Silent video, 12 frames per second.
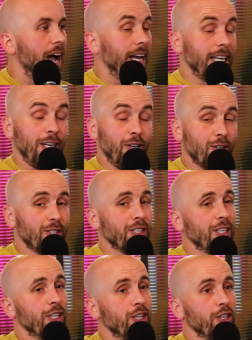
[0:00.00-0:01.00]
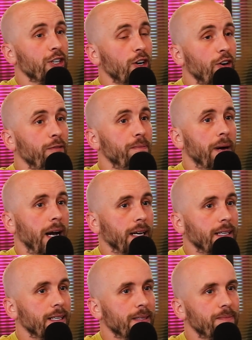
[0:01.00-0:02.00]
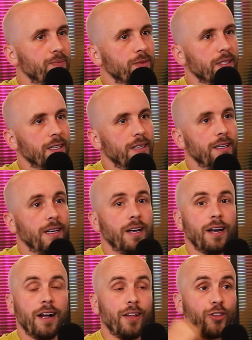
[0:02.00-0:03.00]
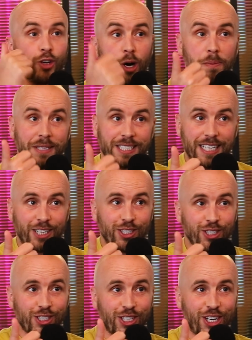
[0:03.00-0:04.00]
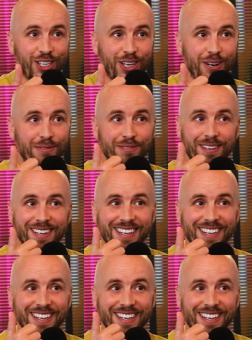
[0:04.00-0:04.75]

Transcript: And it looks like a good golf bag. The comment section's turned off.